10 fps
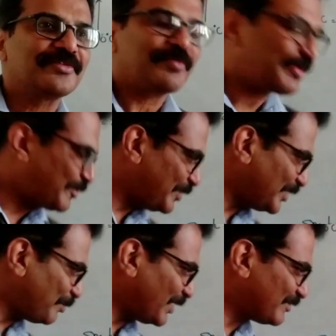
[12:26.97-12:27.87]
Specific
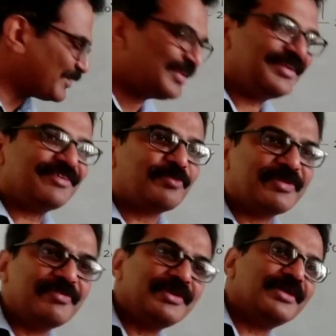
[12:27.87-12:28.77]

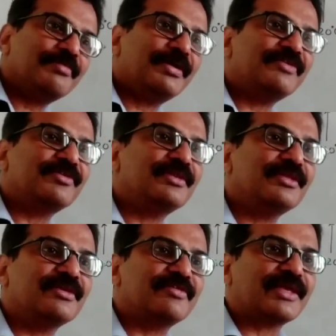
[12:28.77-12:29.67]

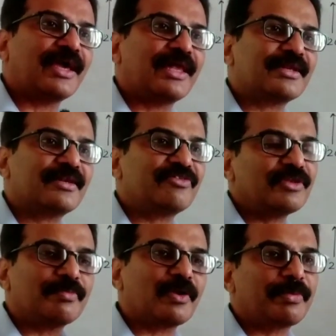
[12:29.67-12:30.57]
capacity is the
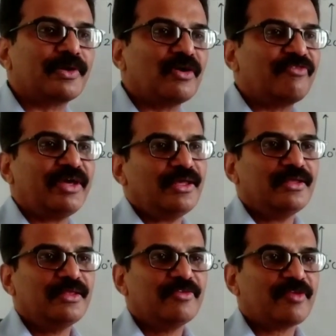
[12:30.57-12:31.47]
characteristic property of a
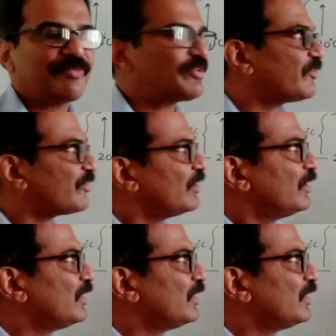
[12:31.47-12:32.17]
substance.